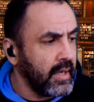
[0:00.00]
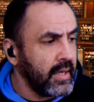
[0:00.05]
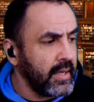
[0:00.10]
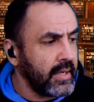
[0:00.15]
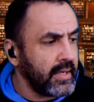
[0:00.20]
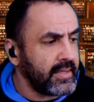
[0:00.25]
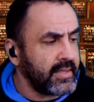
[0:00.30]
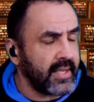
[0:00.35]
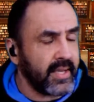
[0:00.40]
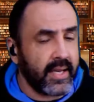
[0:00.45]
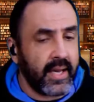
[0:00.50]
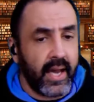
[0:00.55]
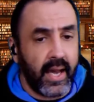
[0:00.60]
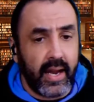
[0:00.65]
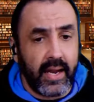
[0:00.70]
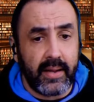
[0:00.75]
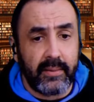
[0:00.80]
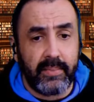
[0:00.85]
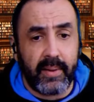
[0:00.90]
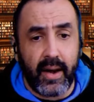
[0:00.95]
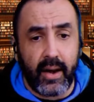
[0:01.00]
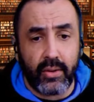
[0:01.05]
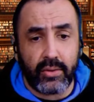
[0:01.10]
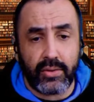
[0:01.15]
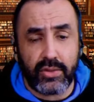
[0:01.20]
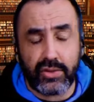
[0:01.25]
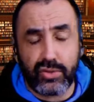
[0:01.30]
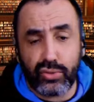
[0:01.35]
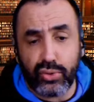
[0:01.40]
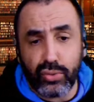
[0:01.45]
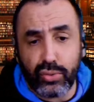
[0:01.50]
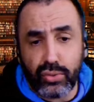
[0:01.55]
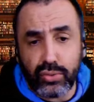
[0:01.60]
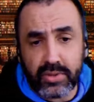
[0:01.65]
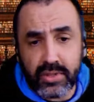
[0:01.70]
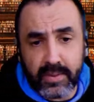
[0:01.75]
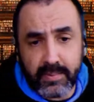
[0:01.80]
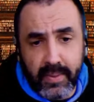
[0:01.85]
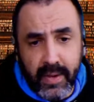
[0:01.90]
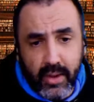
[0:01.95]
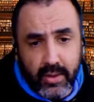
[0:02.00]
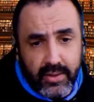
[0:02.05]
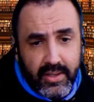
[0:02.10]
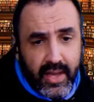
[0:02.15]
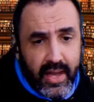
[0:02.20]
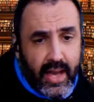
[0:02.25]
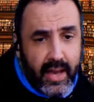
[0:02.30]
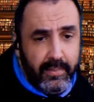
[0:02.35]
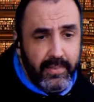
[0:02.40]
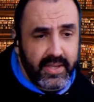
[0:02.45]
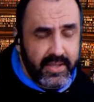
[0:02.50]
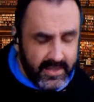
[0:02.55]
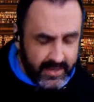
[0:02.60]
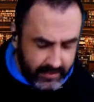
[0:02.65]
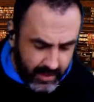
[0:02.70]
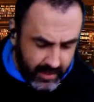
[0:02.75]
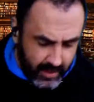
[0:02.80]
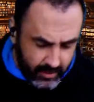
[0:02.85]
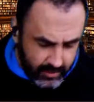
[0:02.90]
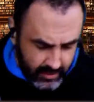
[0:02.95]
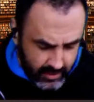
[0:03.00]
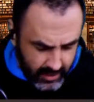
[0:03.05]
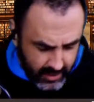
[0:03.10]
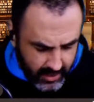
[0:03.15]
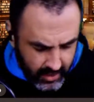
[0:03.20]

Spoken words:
It's again about tools, about habits, about